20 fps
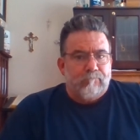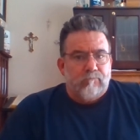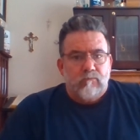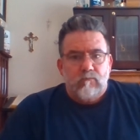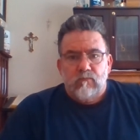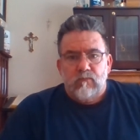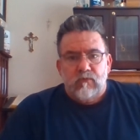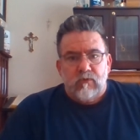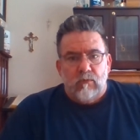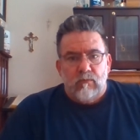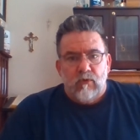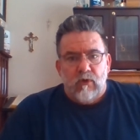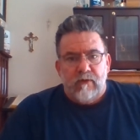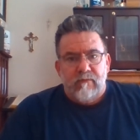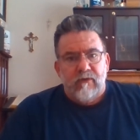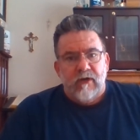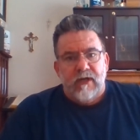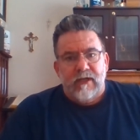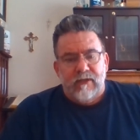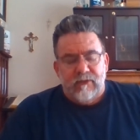from
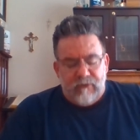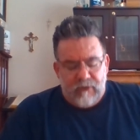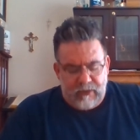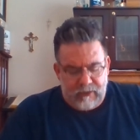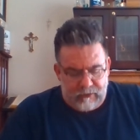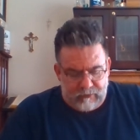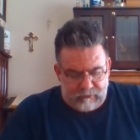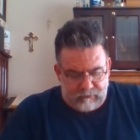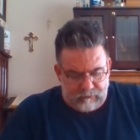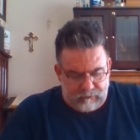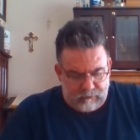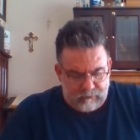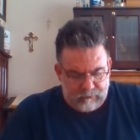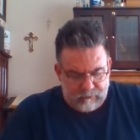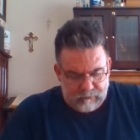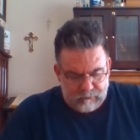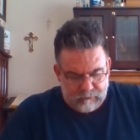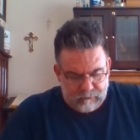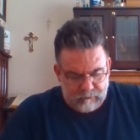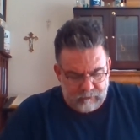wherever I can take it.
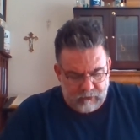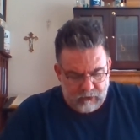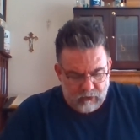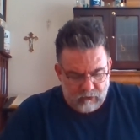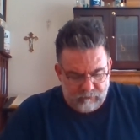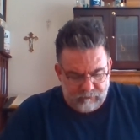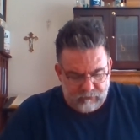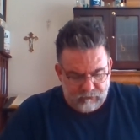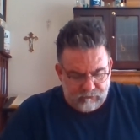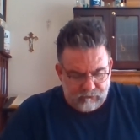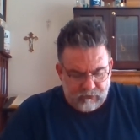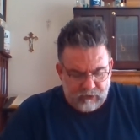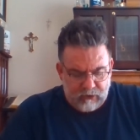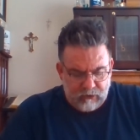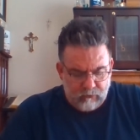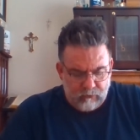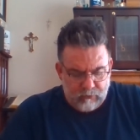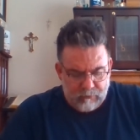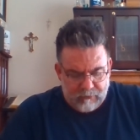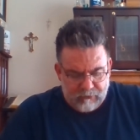You know, if you sit here
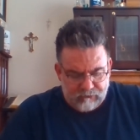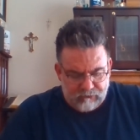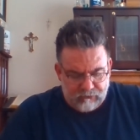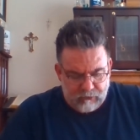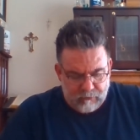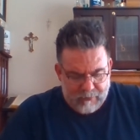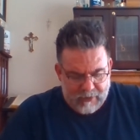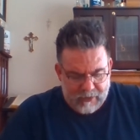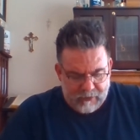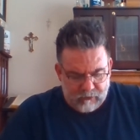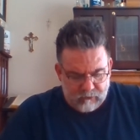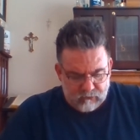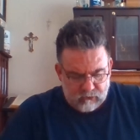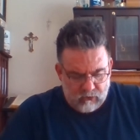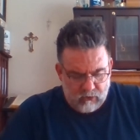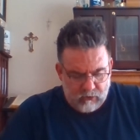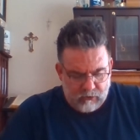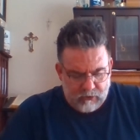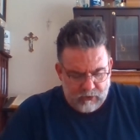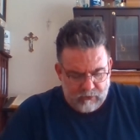with a bunch of tobaccos
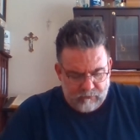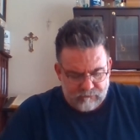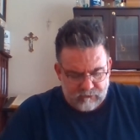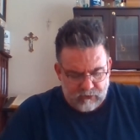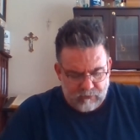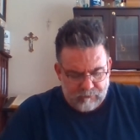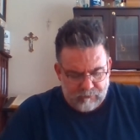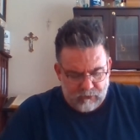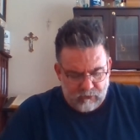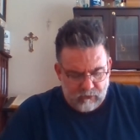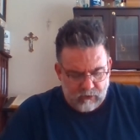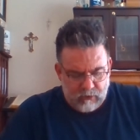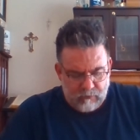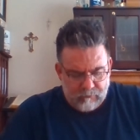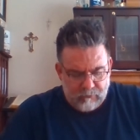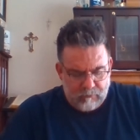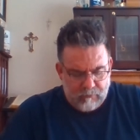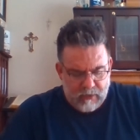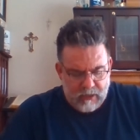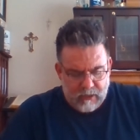long enough, something will come
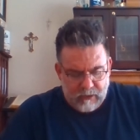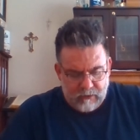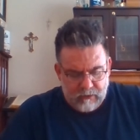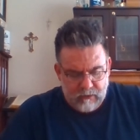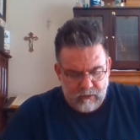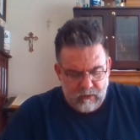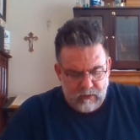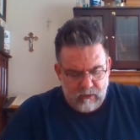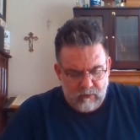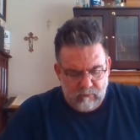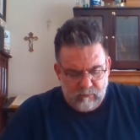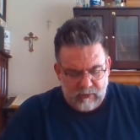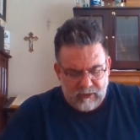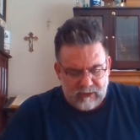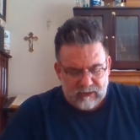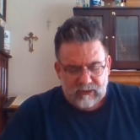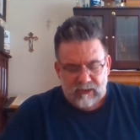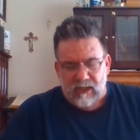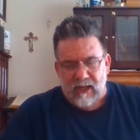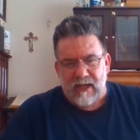to mind. But
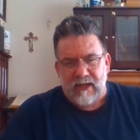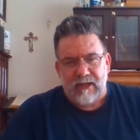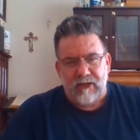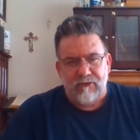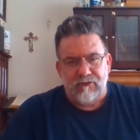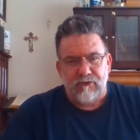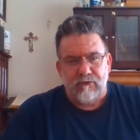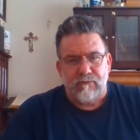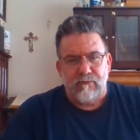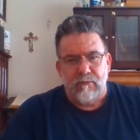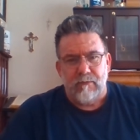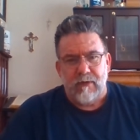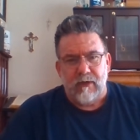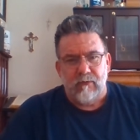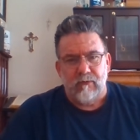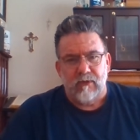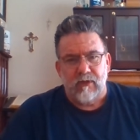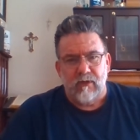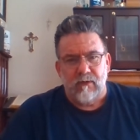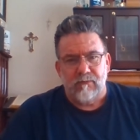it's a lot easier for me
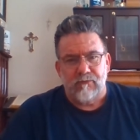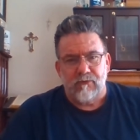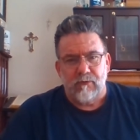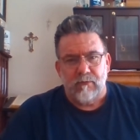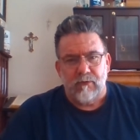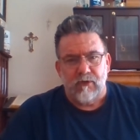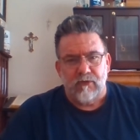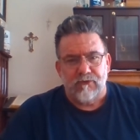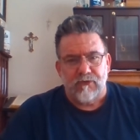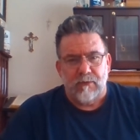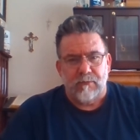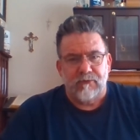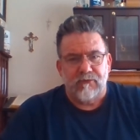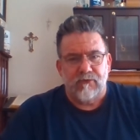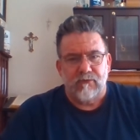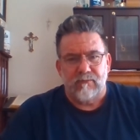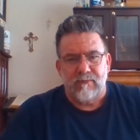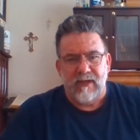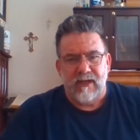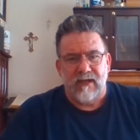when someone comes up and
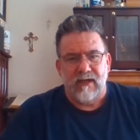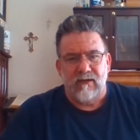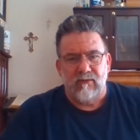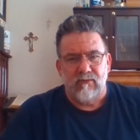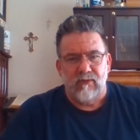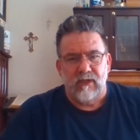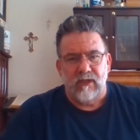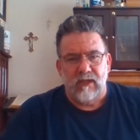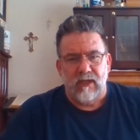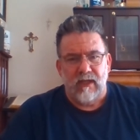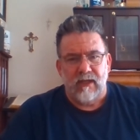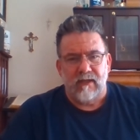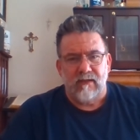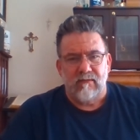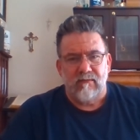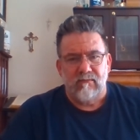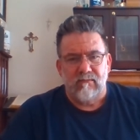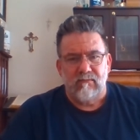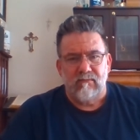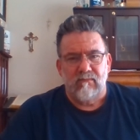says, "Man, I'd really like
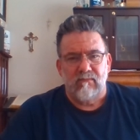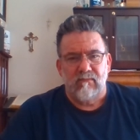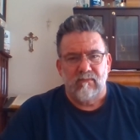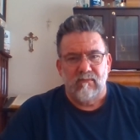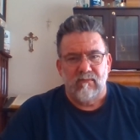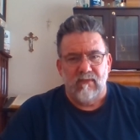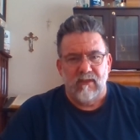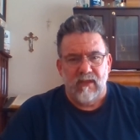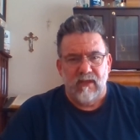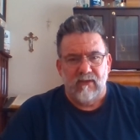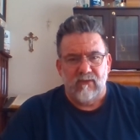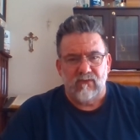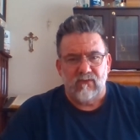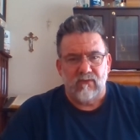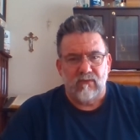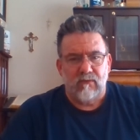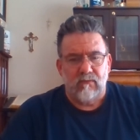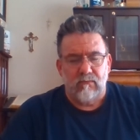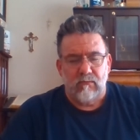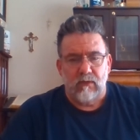this."
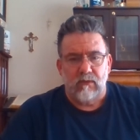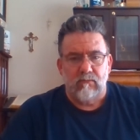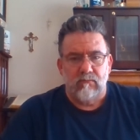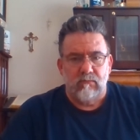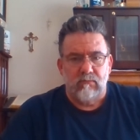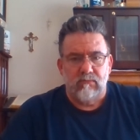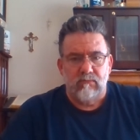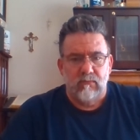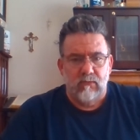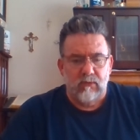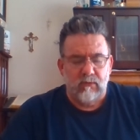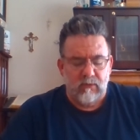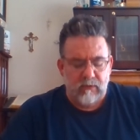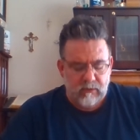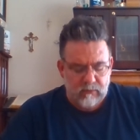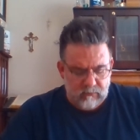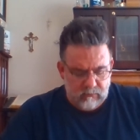I'm okay,